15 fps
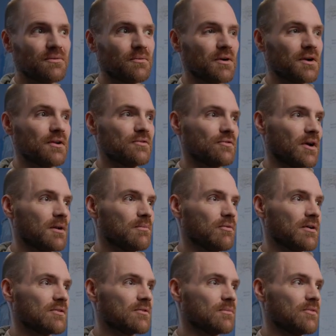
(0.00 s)
Wanted to try to
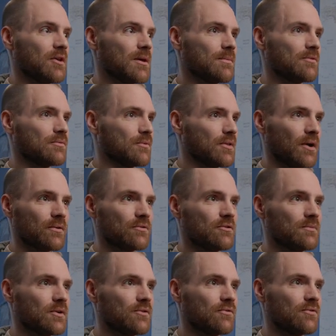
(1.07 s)
bring some tips without
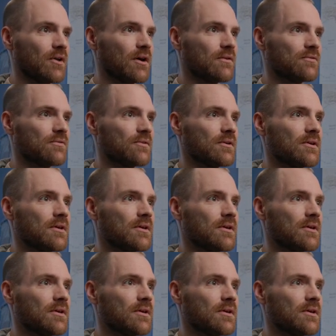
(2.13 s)
too much fluff.